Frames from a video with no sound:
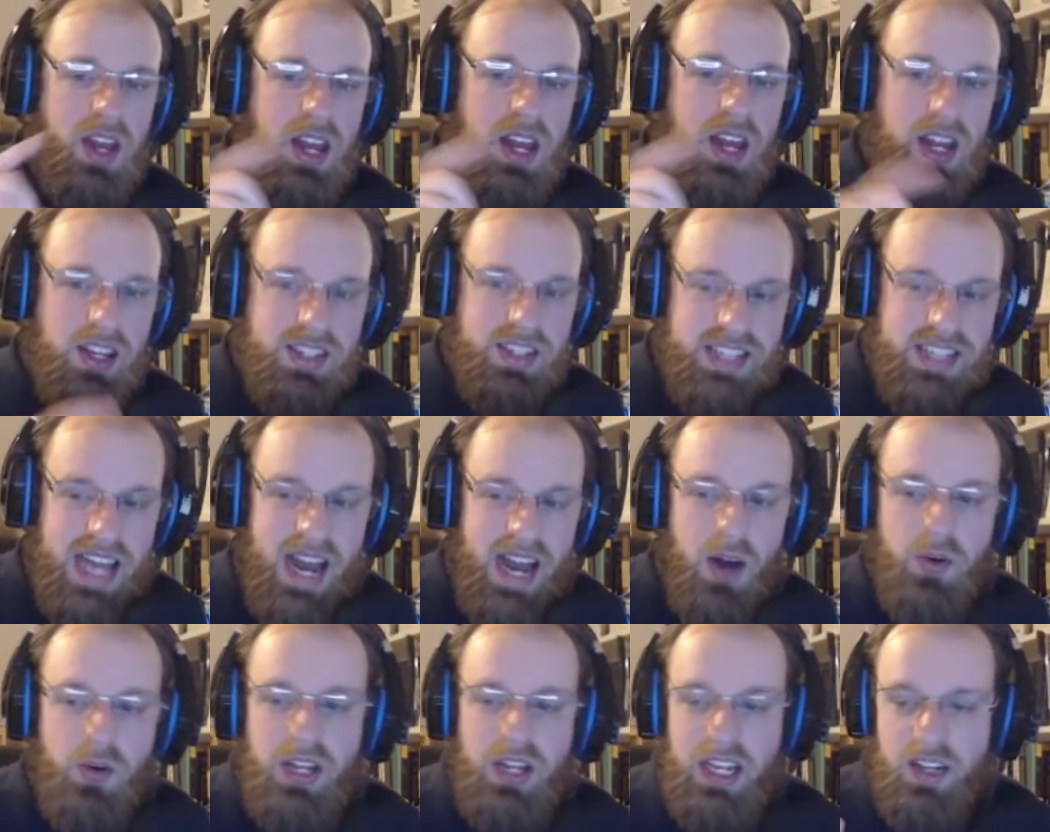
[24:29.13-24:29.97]

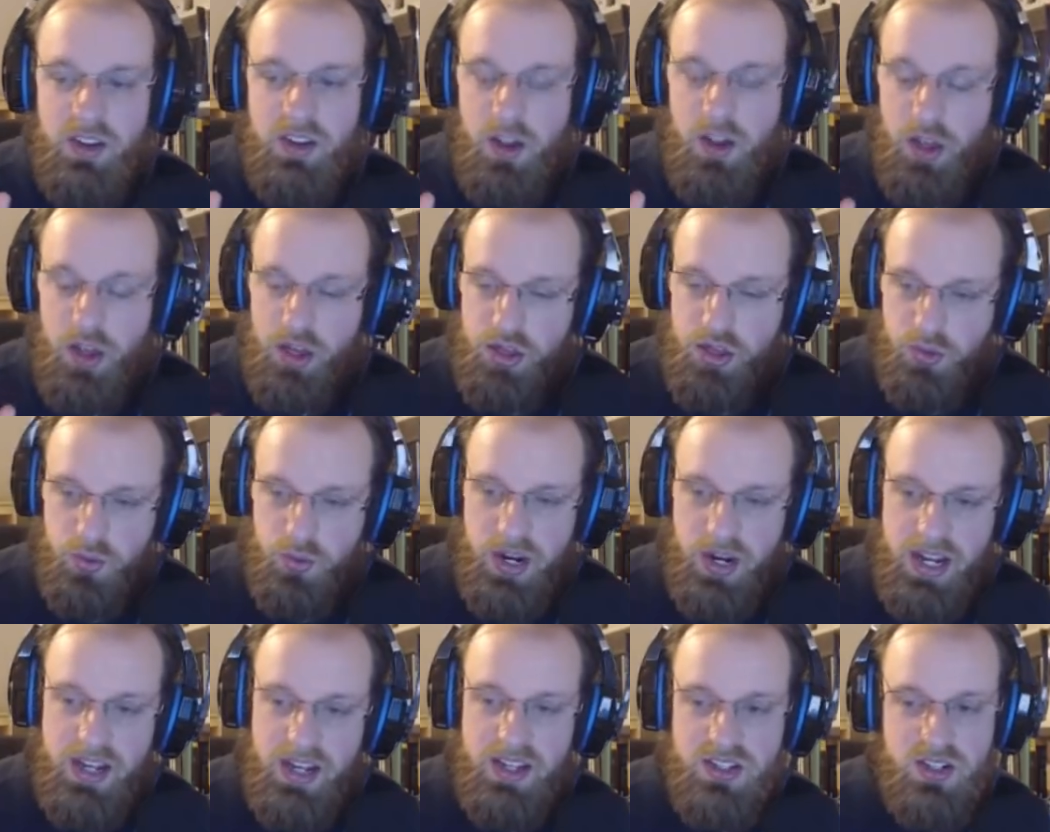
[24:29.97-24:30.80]
down in the
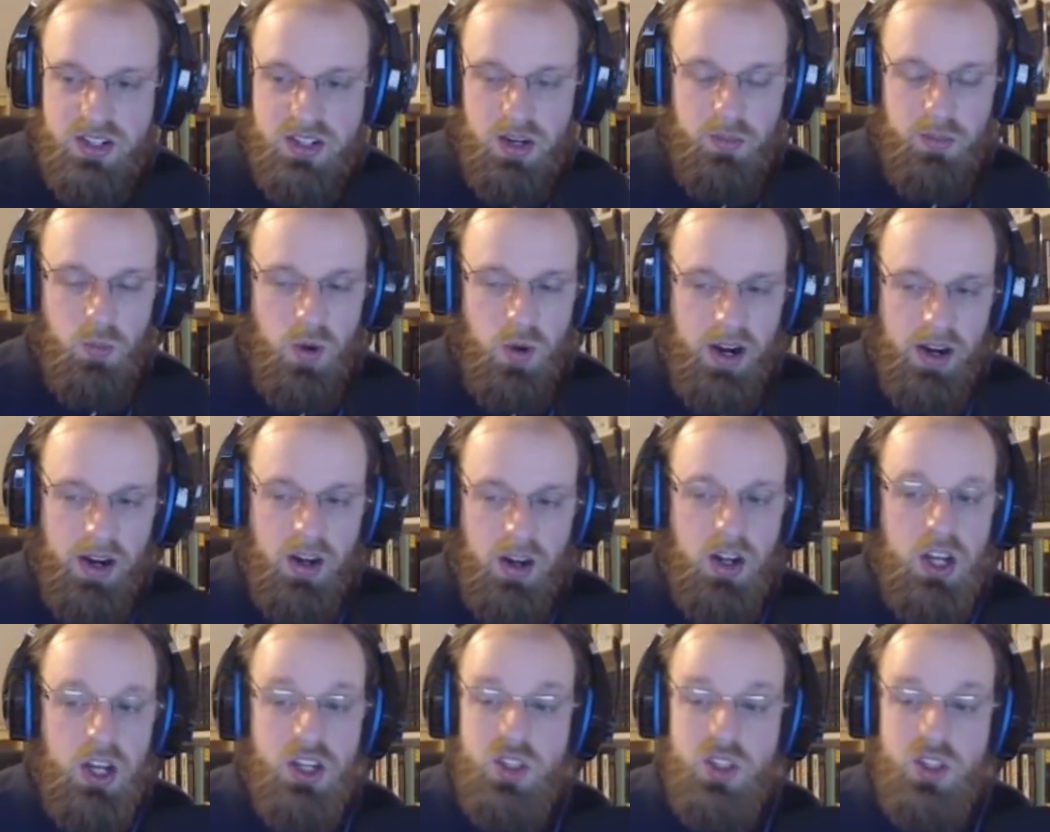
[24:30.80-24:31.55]
thread somewhere.